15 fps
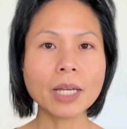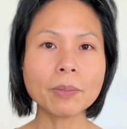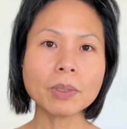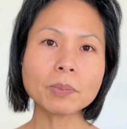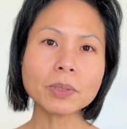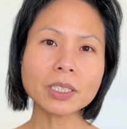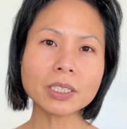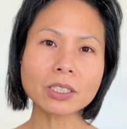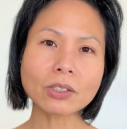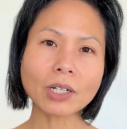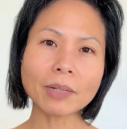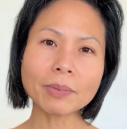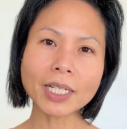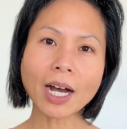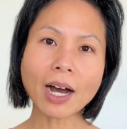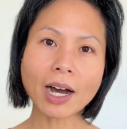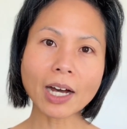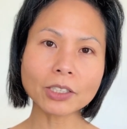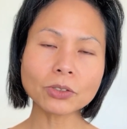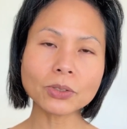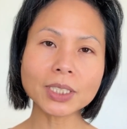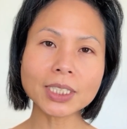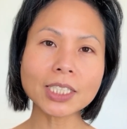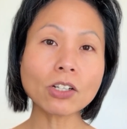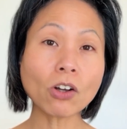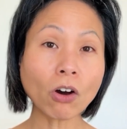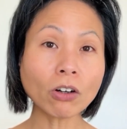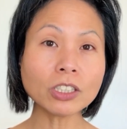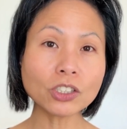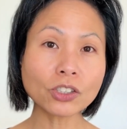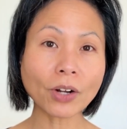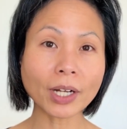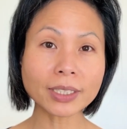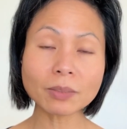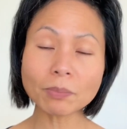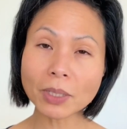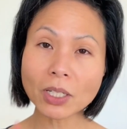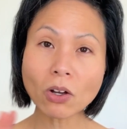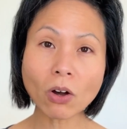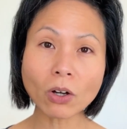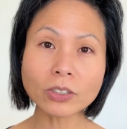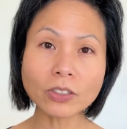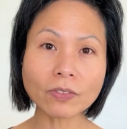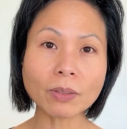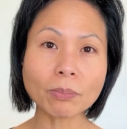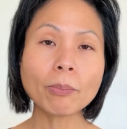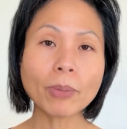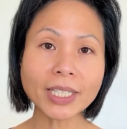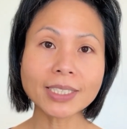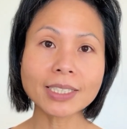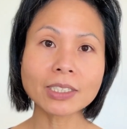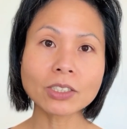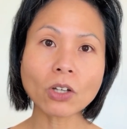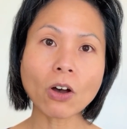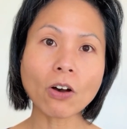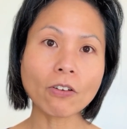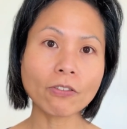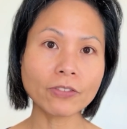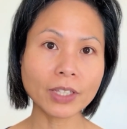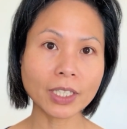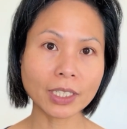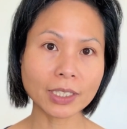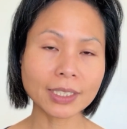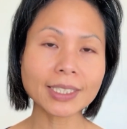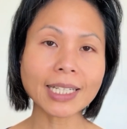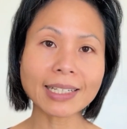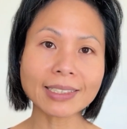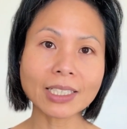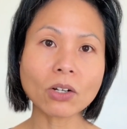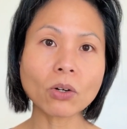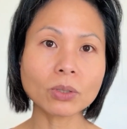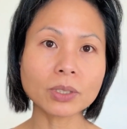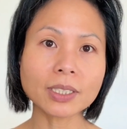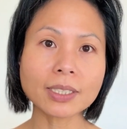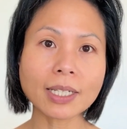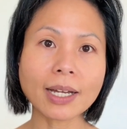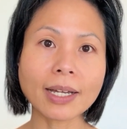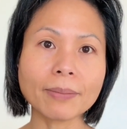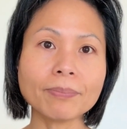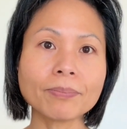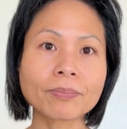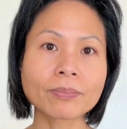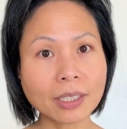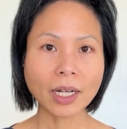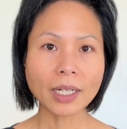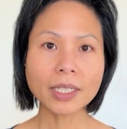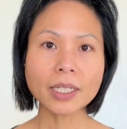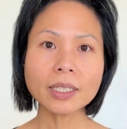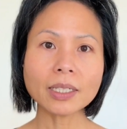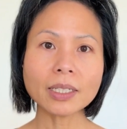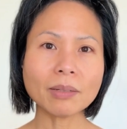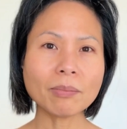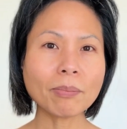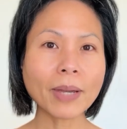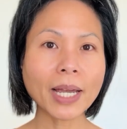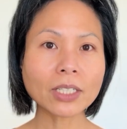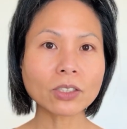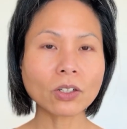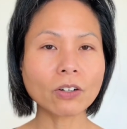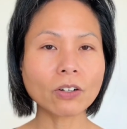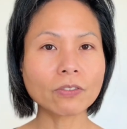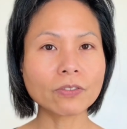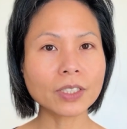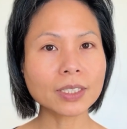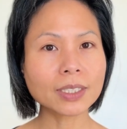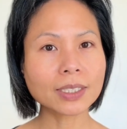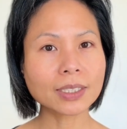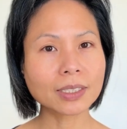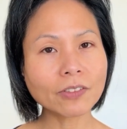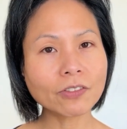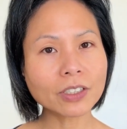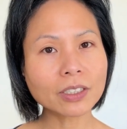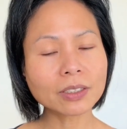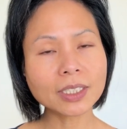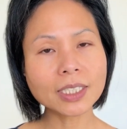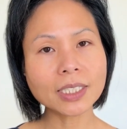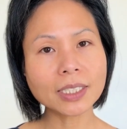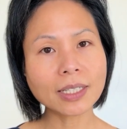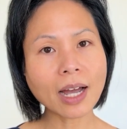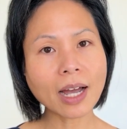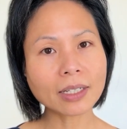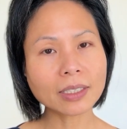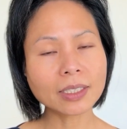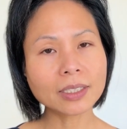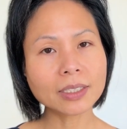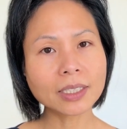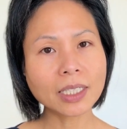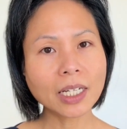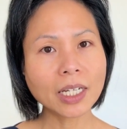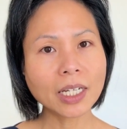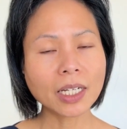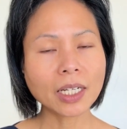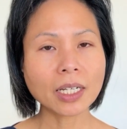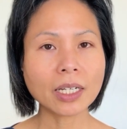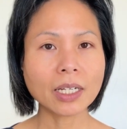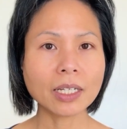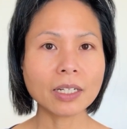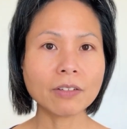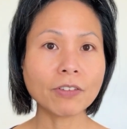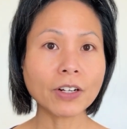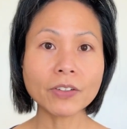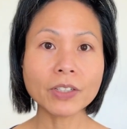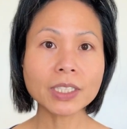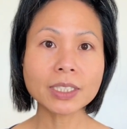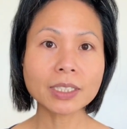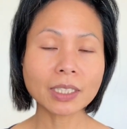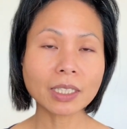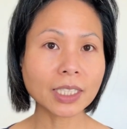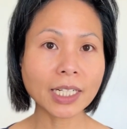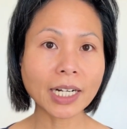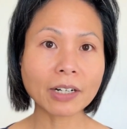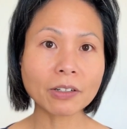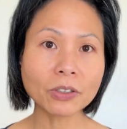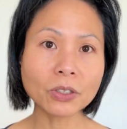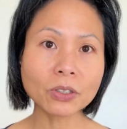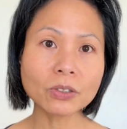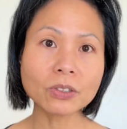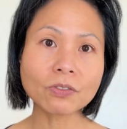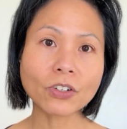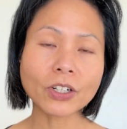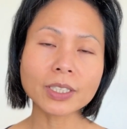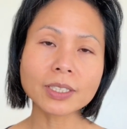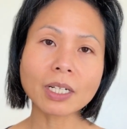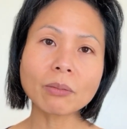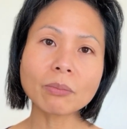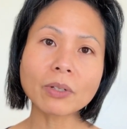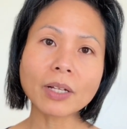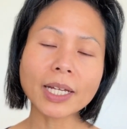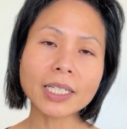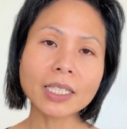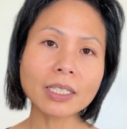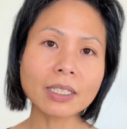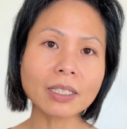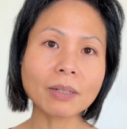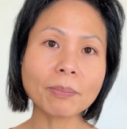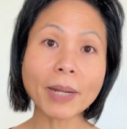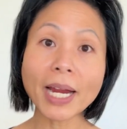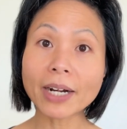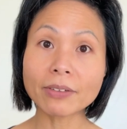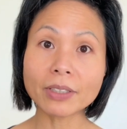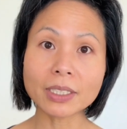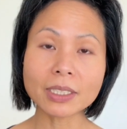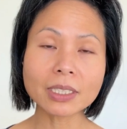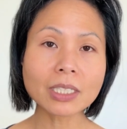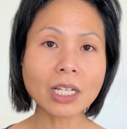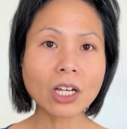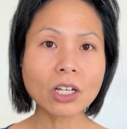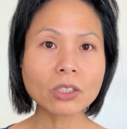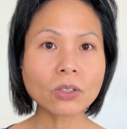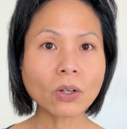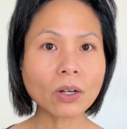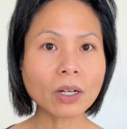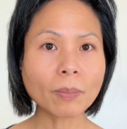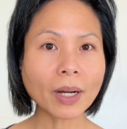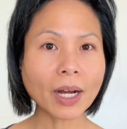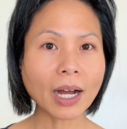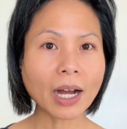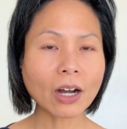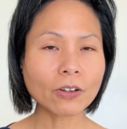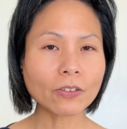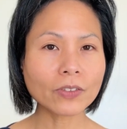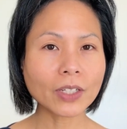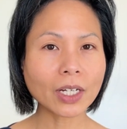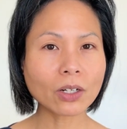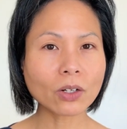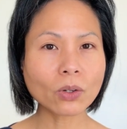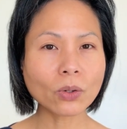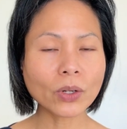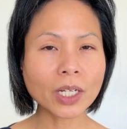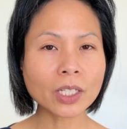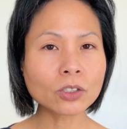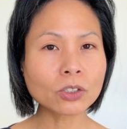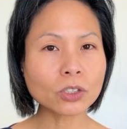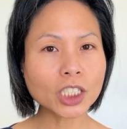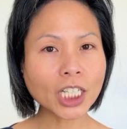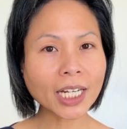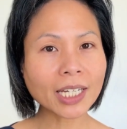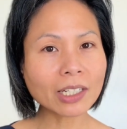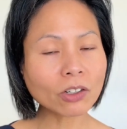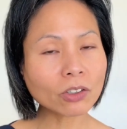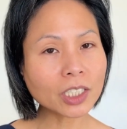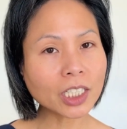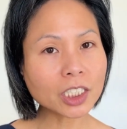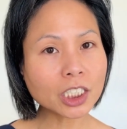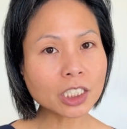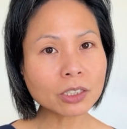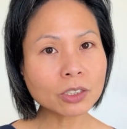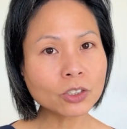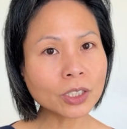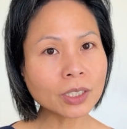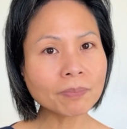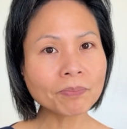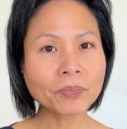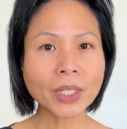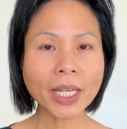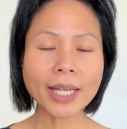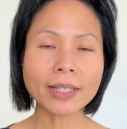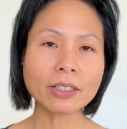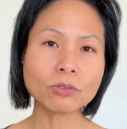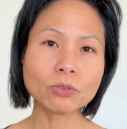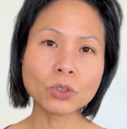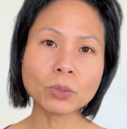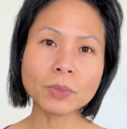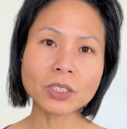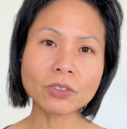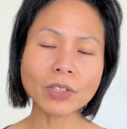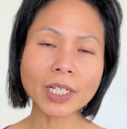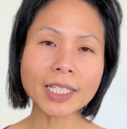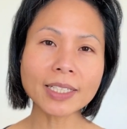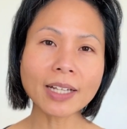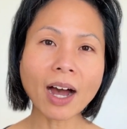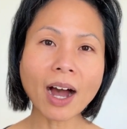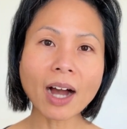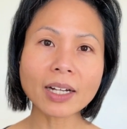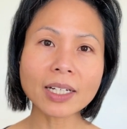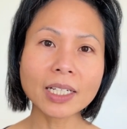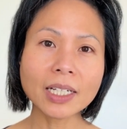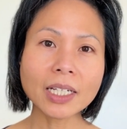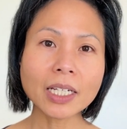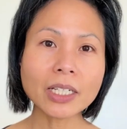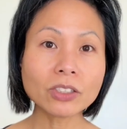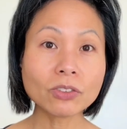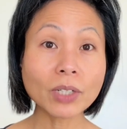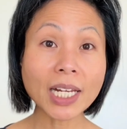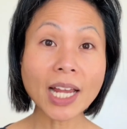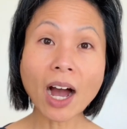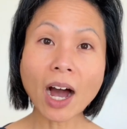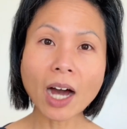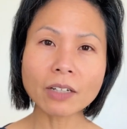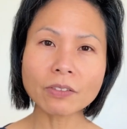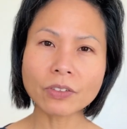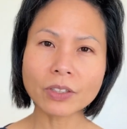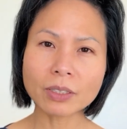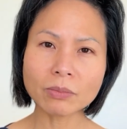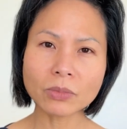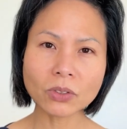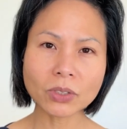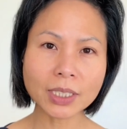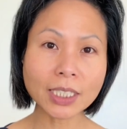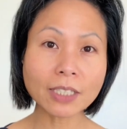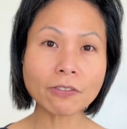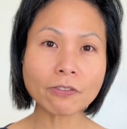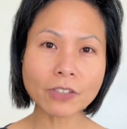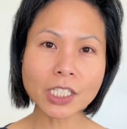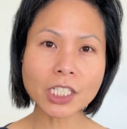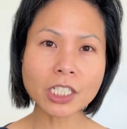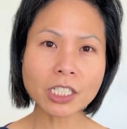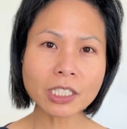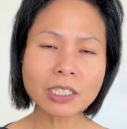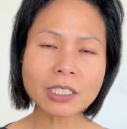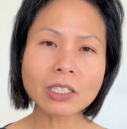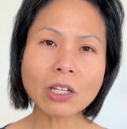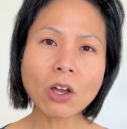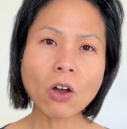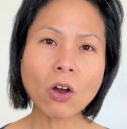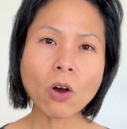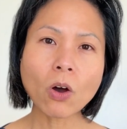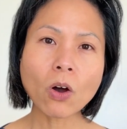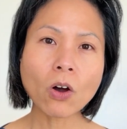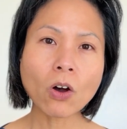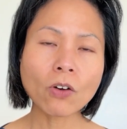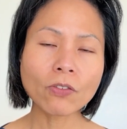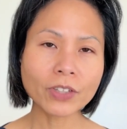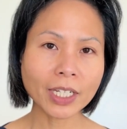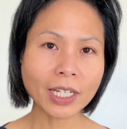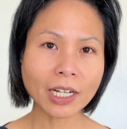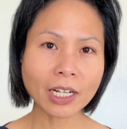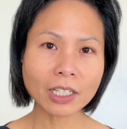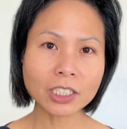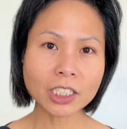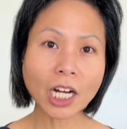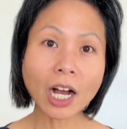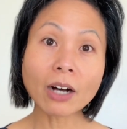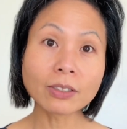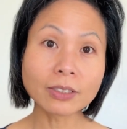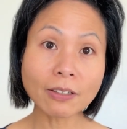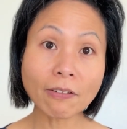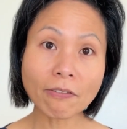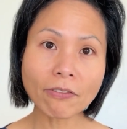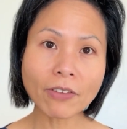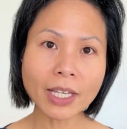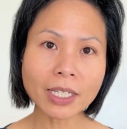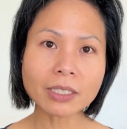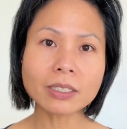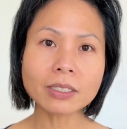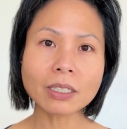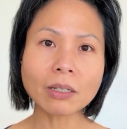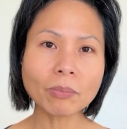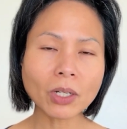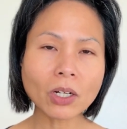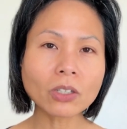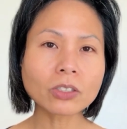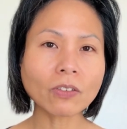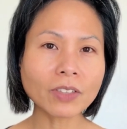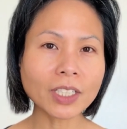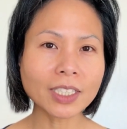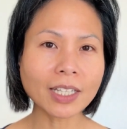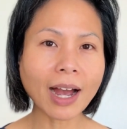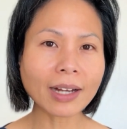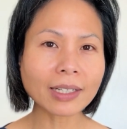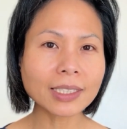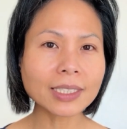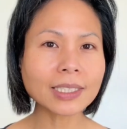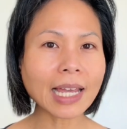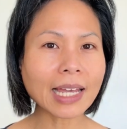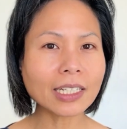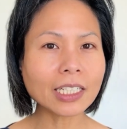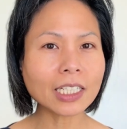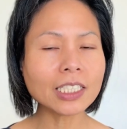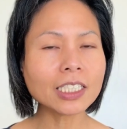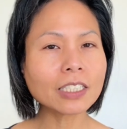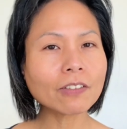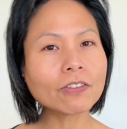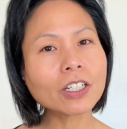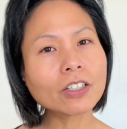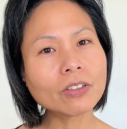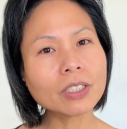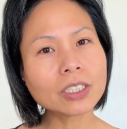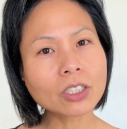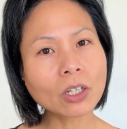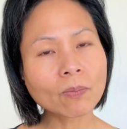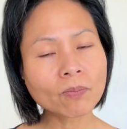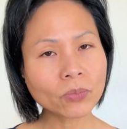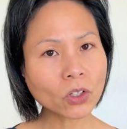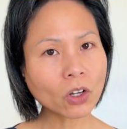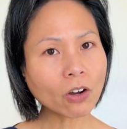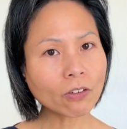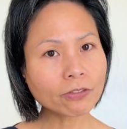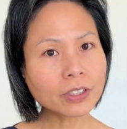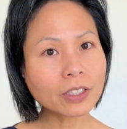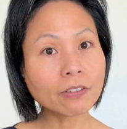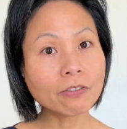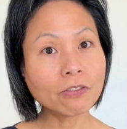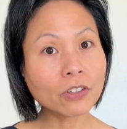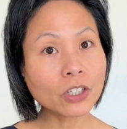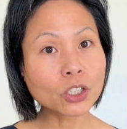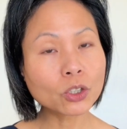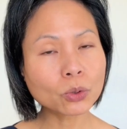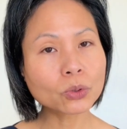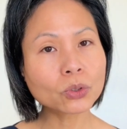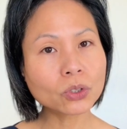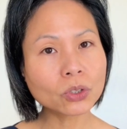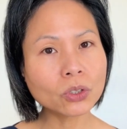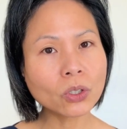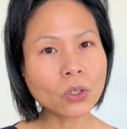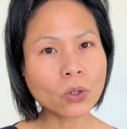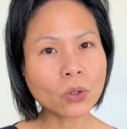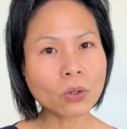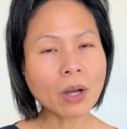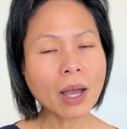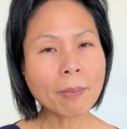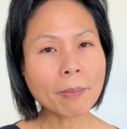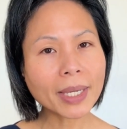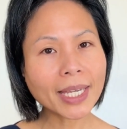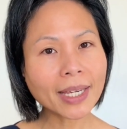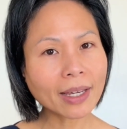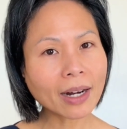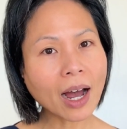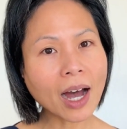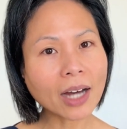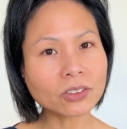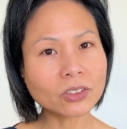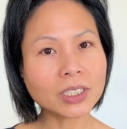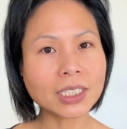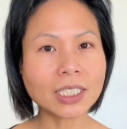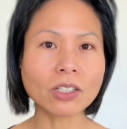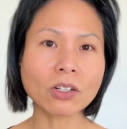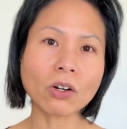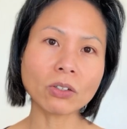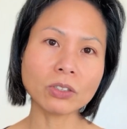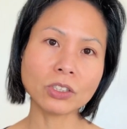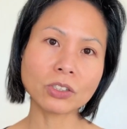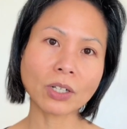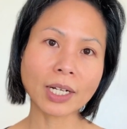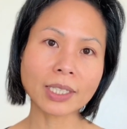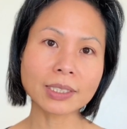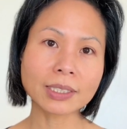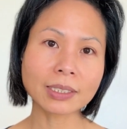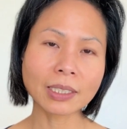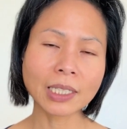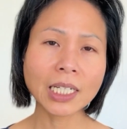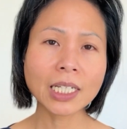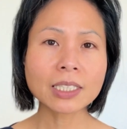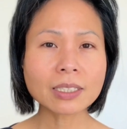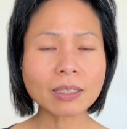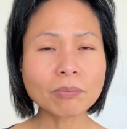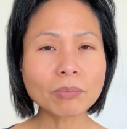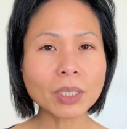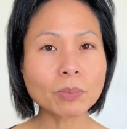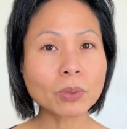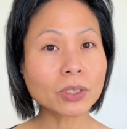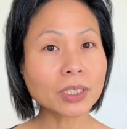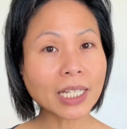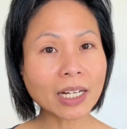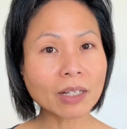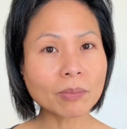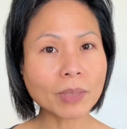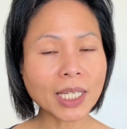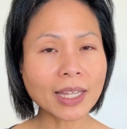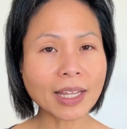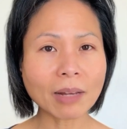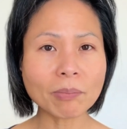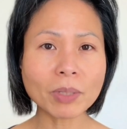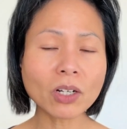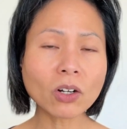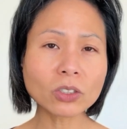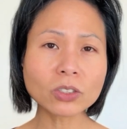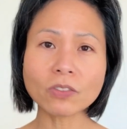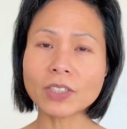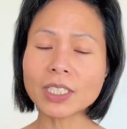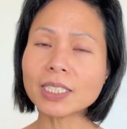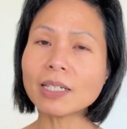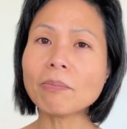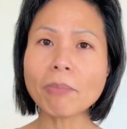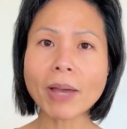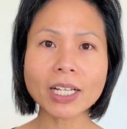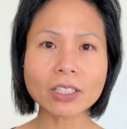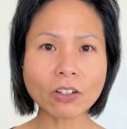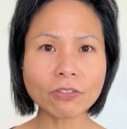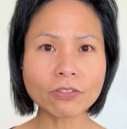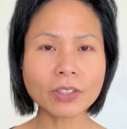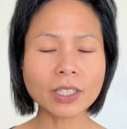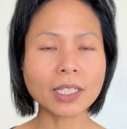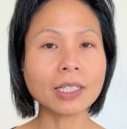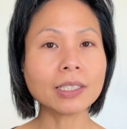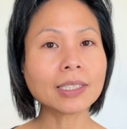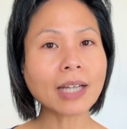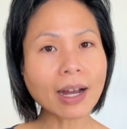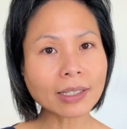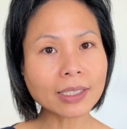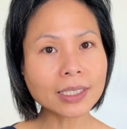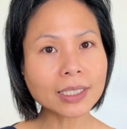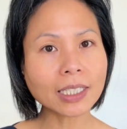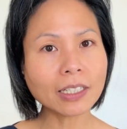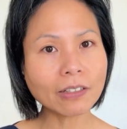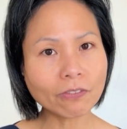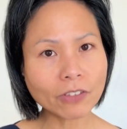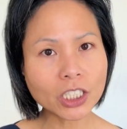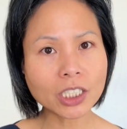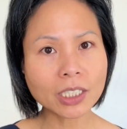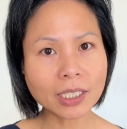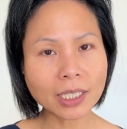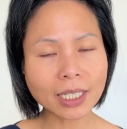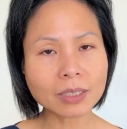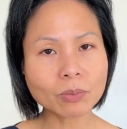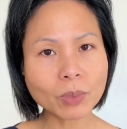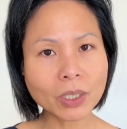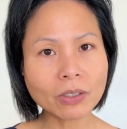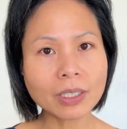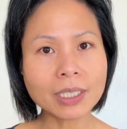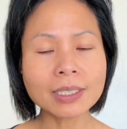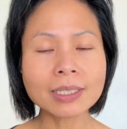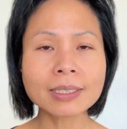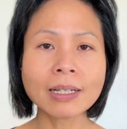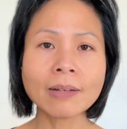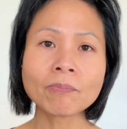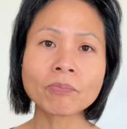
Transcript: People describe it hard to see contrast because of the presence of the static all the time. I hear the impact of this difficulty in darkness in various scenarios. For example, I hear parents talk about how if they are going to check in on their children and the room is really dark, it's really hard for them to see the features of their child's face because of the darkness and the interference of the visual snow, making it hard to see the contrast. Some people tell me that because of this impact of the darkness and the vision experience,